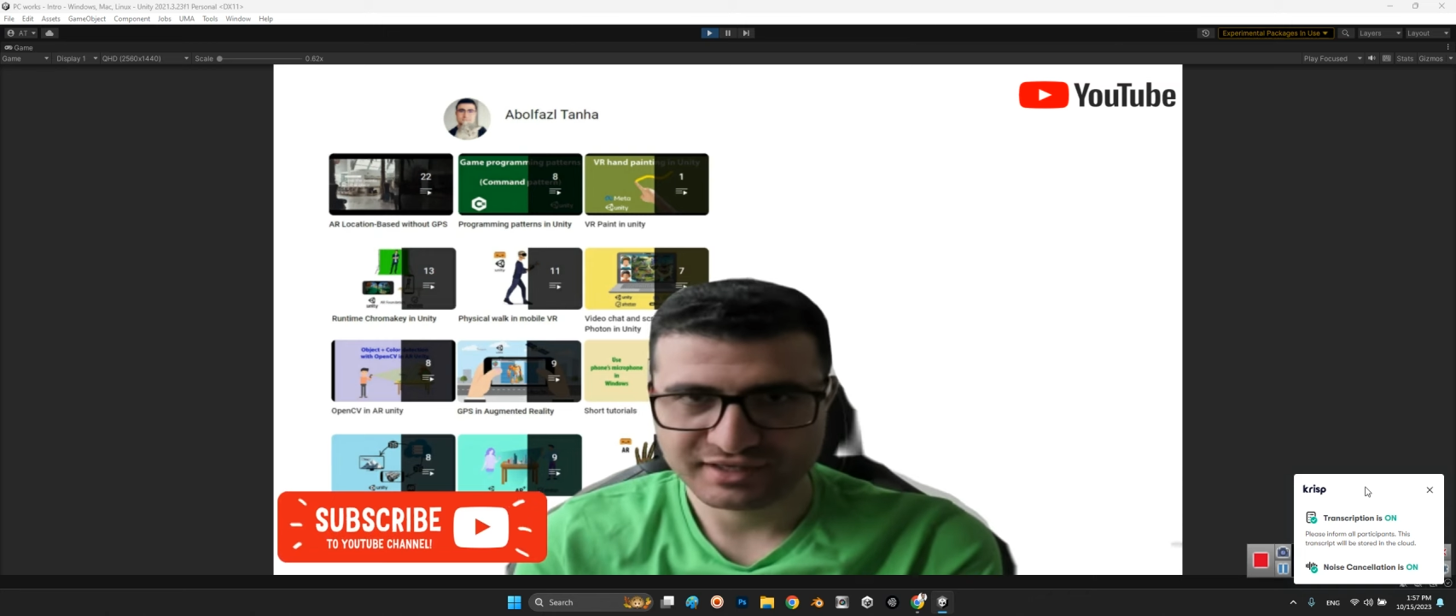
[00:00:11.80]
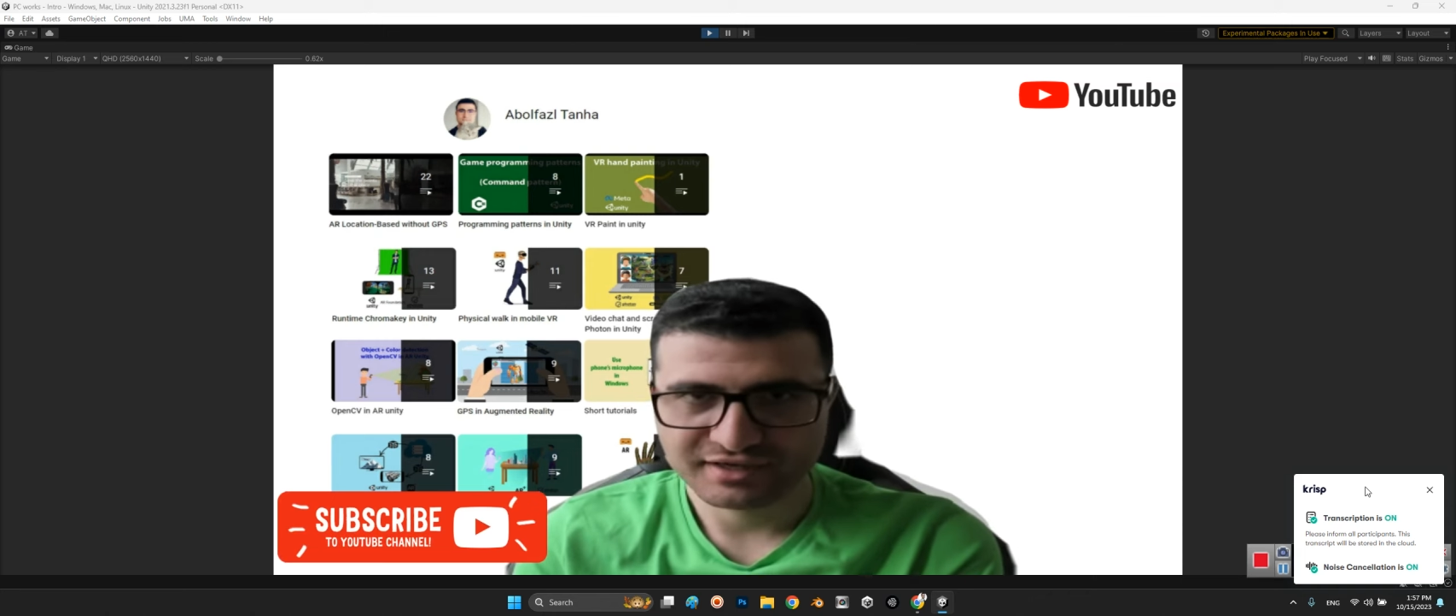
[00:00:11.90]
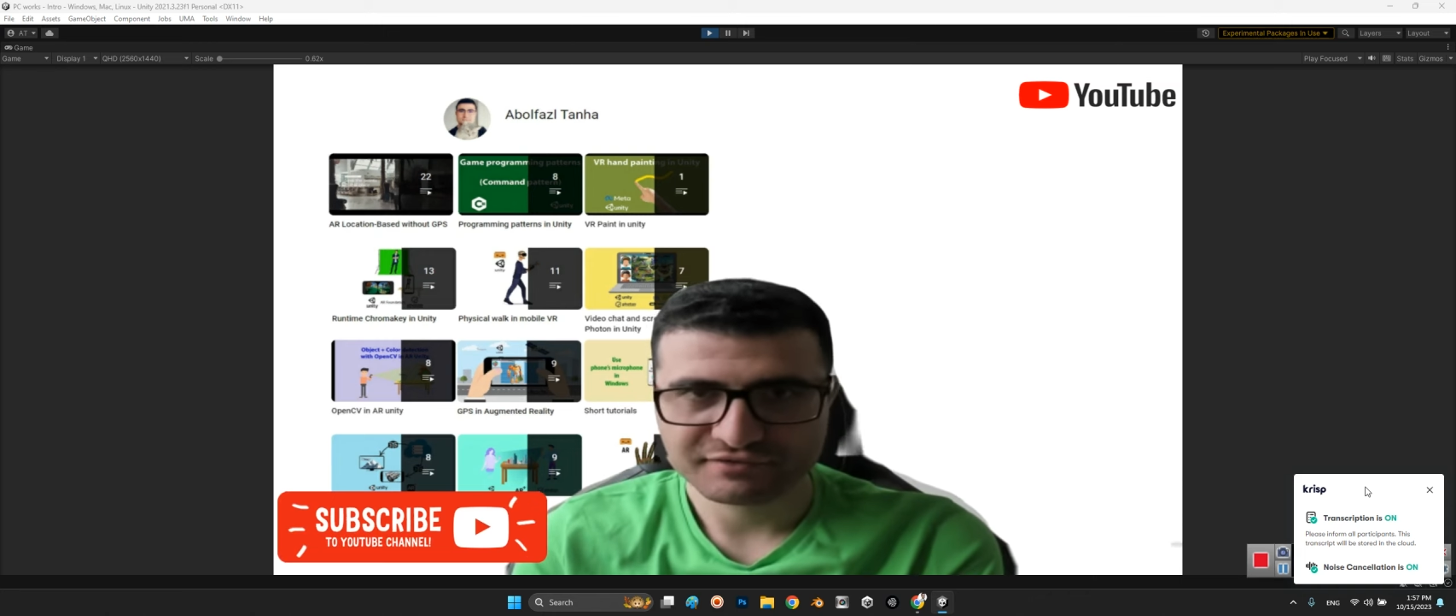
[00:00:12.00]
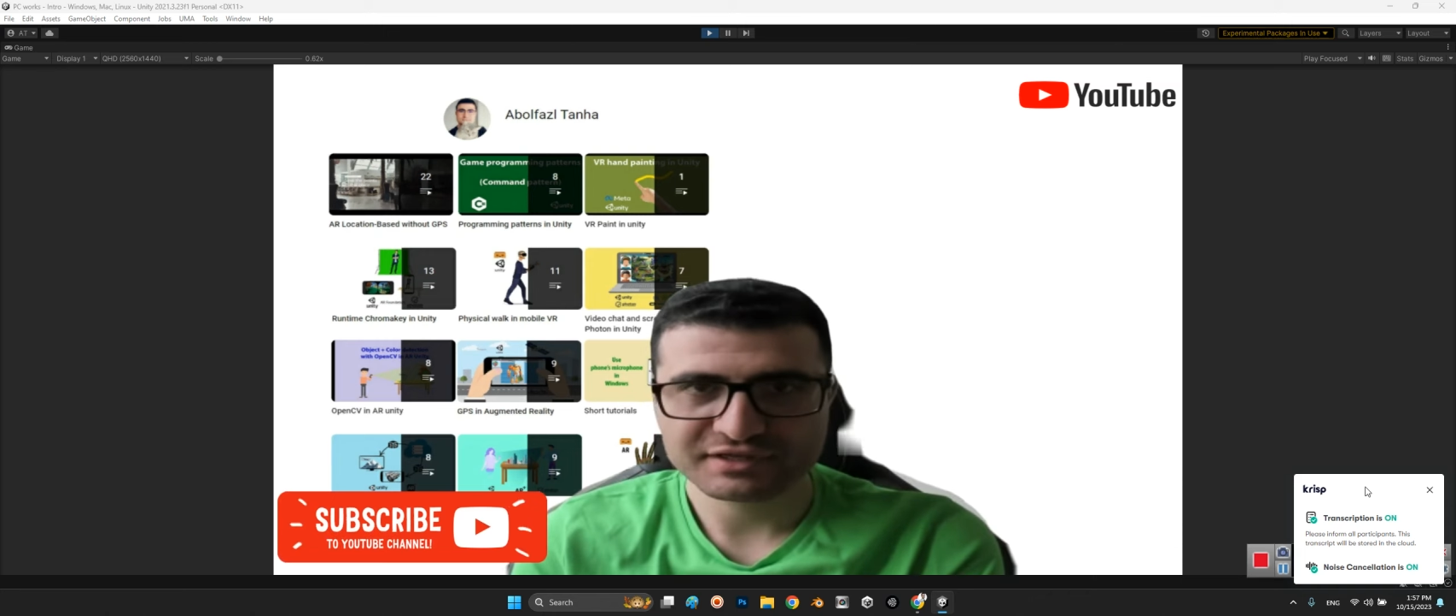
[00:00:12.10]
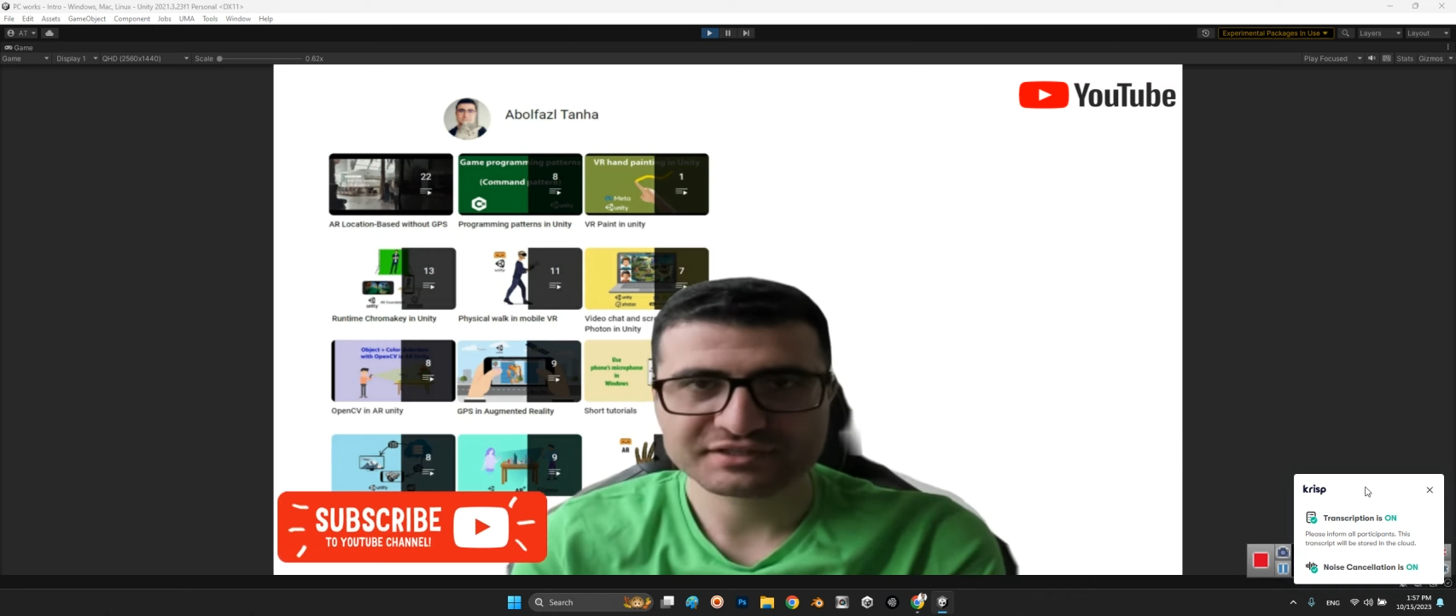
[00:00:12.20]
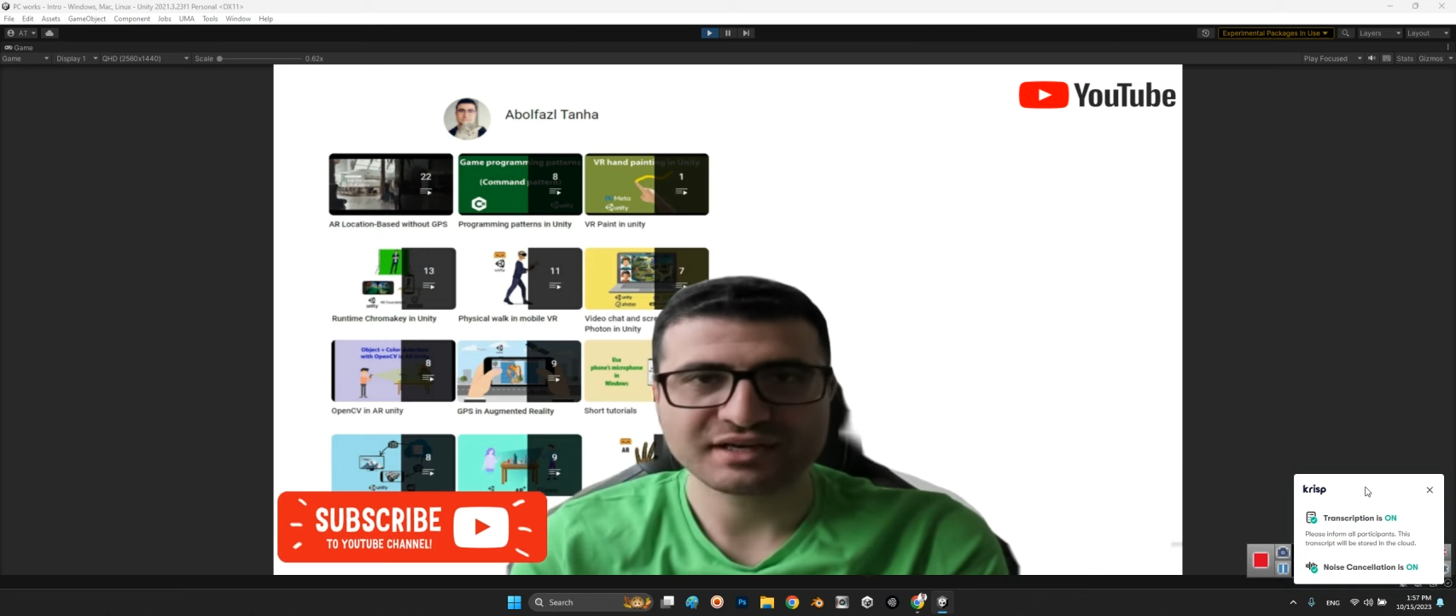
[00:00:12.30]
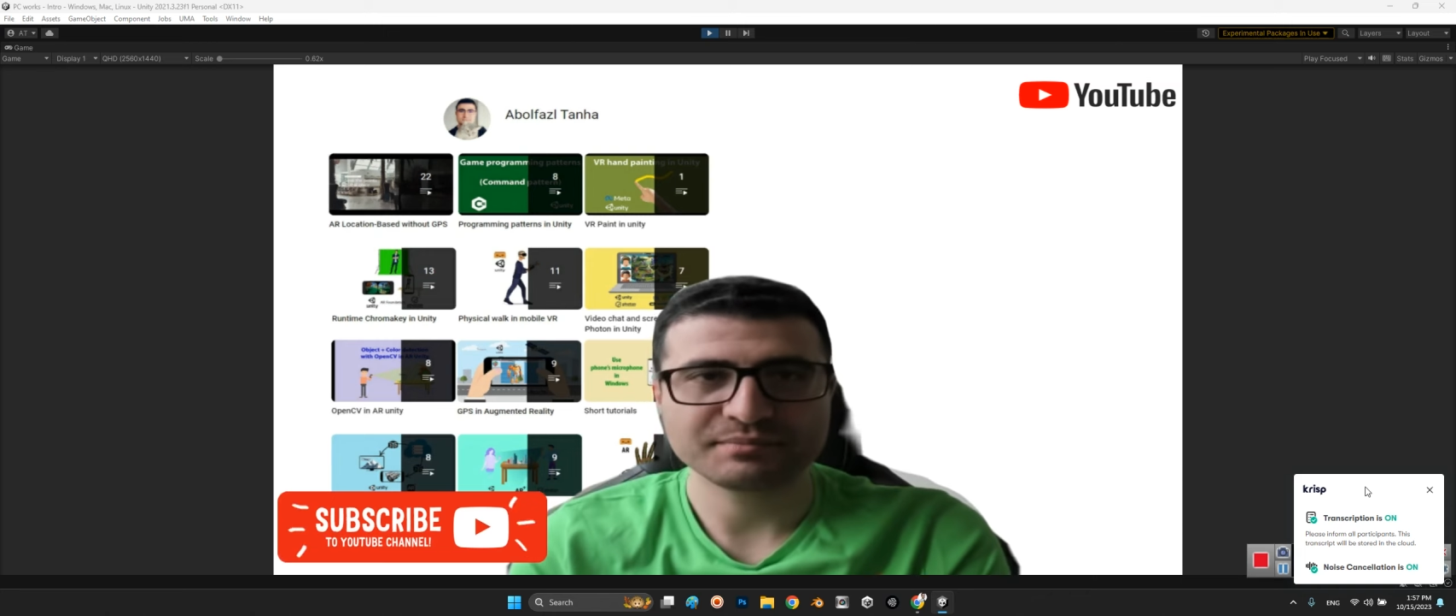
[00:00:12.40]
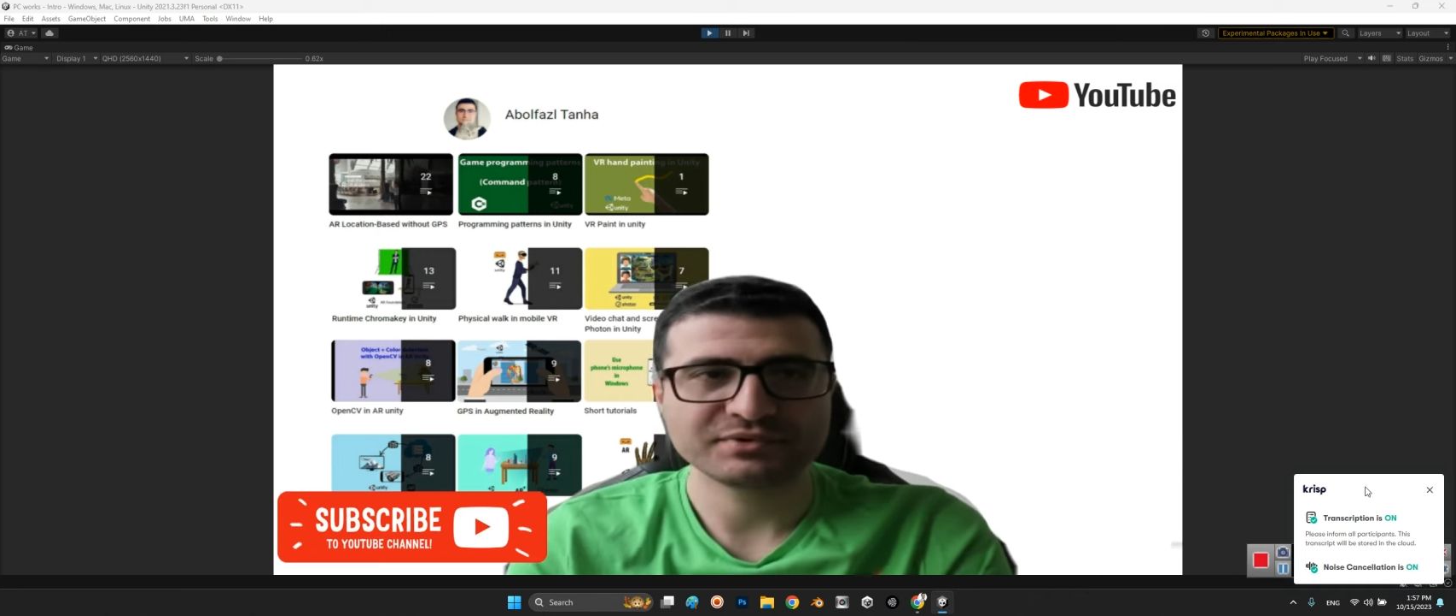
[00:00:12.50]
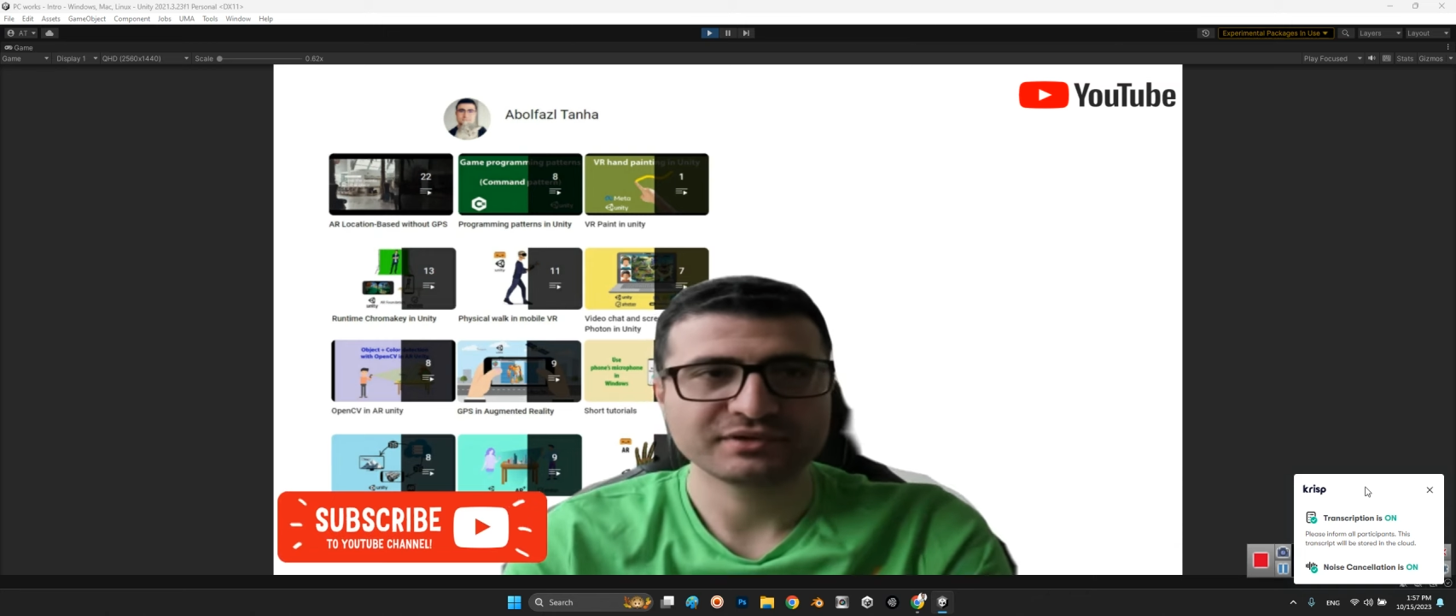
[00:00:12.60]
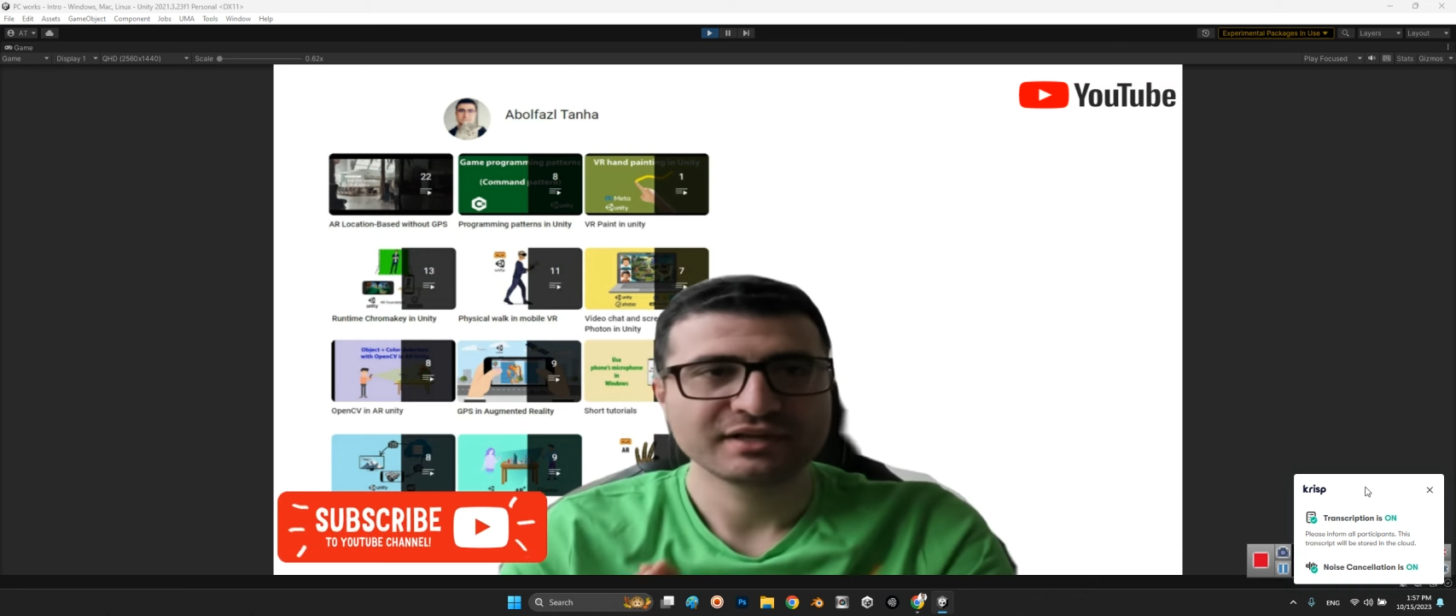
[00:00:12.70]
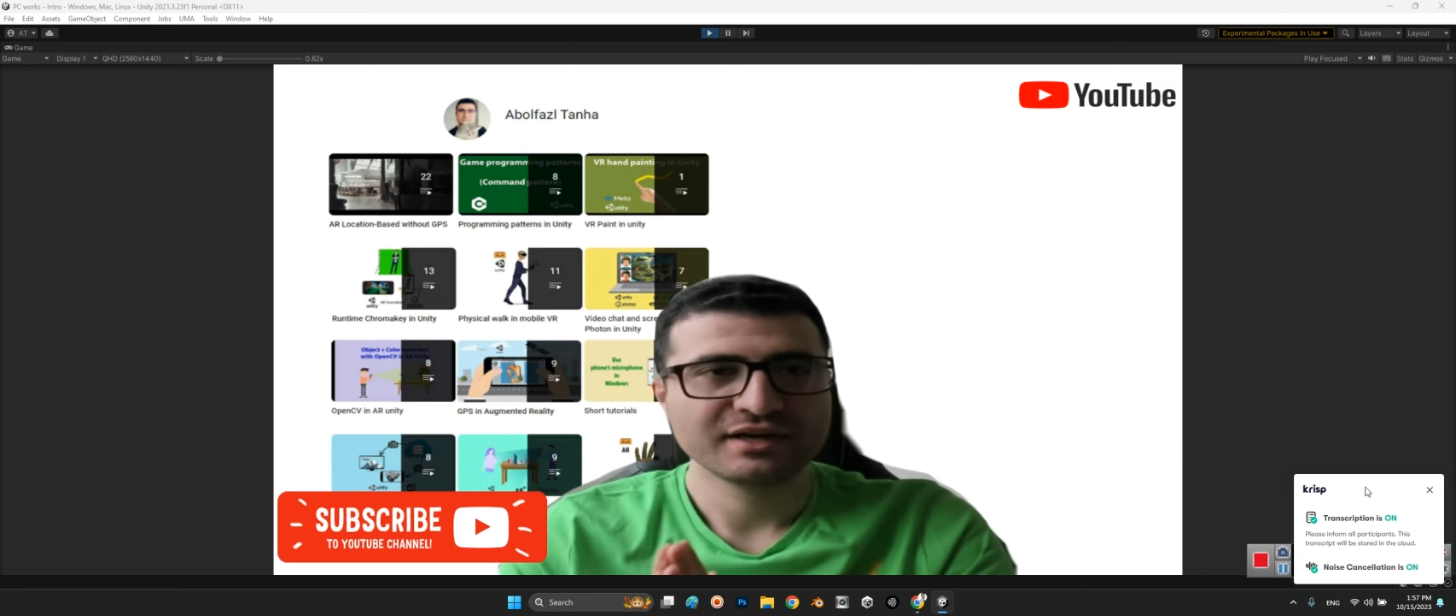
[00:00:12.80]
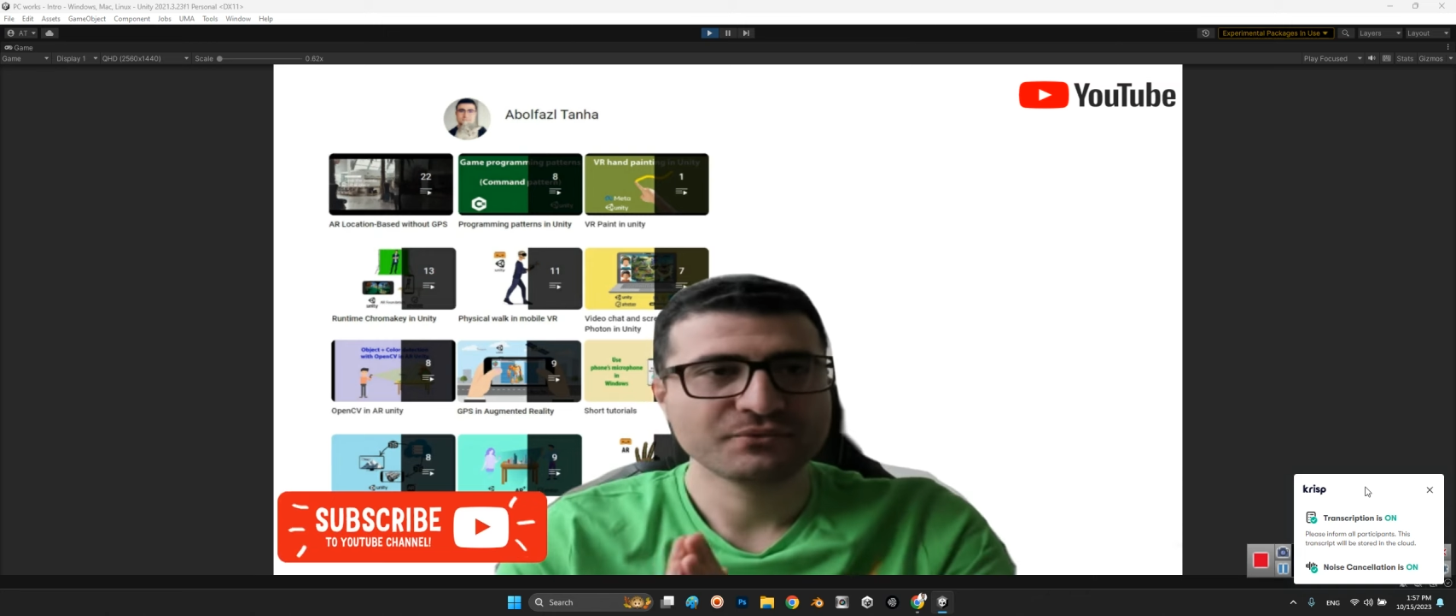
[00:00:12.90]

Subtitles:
For example,